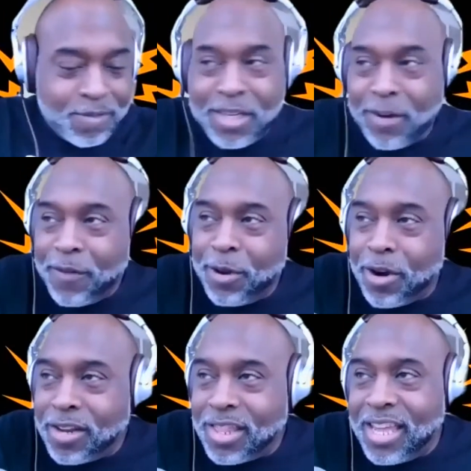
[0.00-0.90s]
And if you're
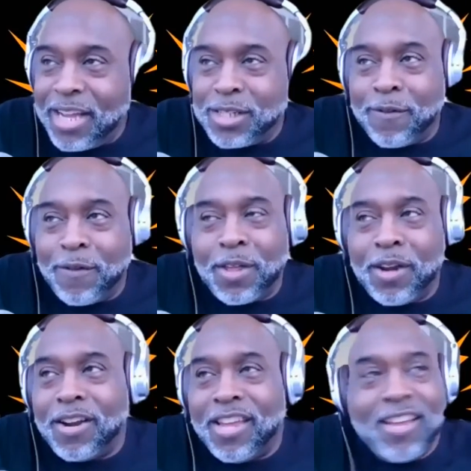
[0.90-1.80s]
under the age of
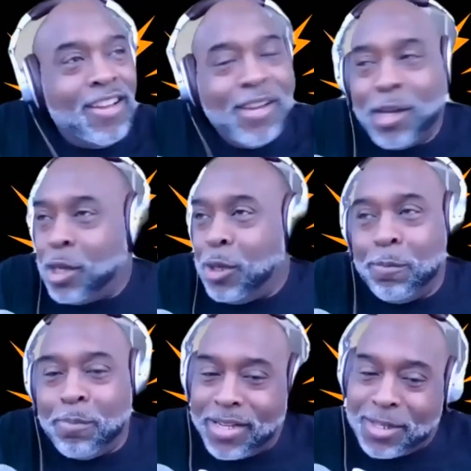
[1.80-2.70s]
30, you
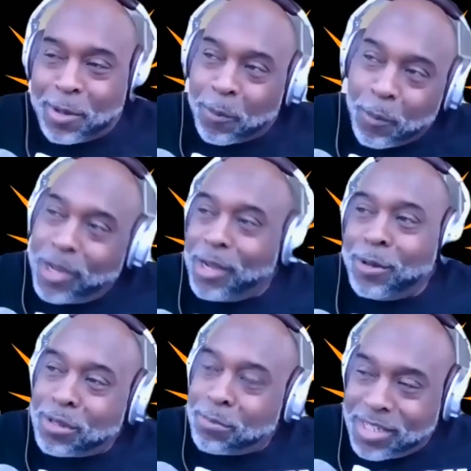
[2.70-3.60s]
missed a
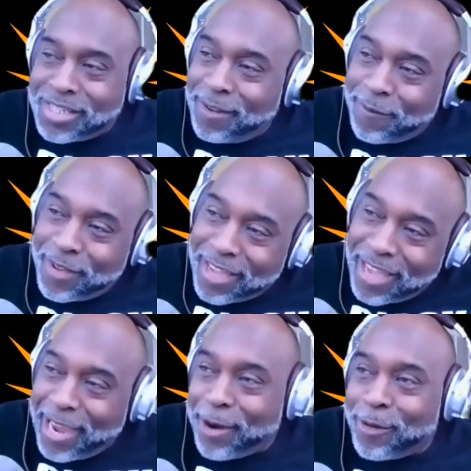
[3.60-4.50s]
real
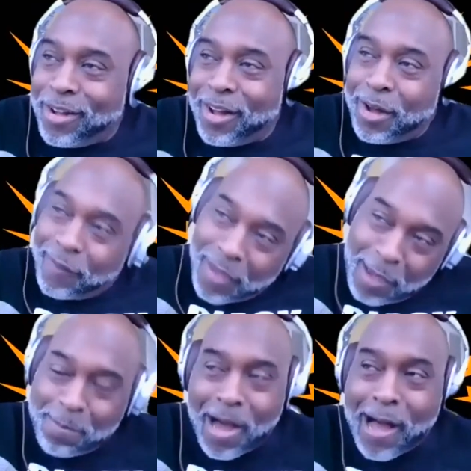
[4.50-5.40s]
specific era of
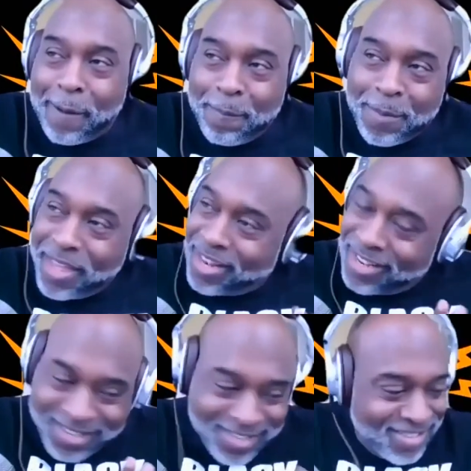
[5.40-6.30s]
hip hop
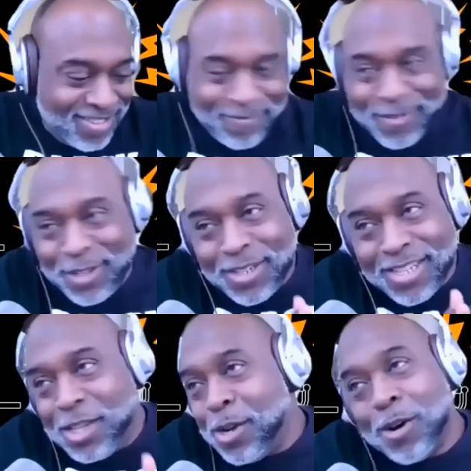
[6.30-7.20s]
that
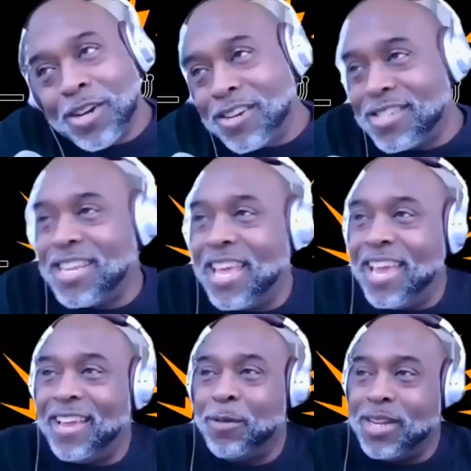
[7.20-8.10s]
you don't
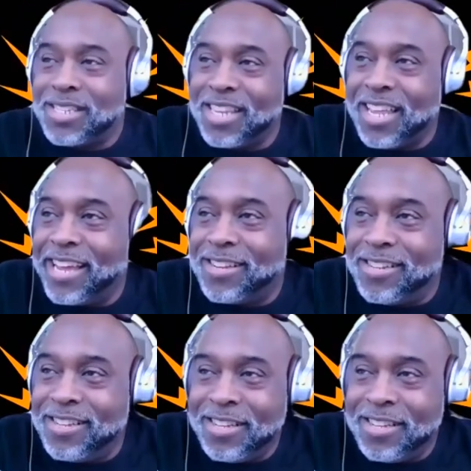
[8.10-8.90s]
understand what it's like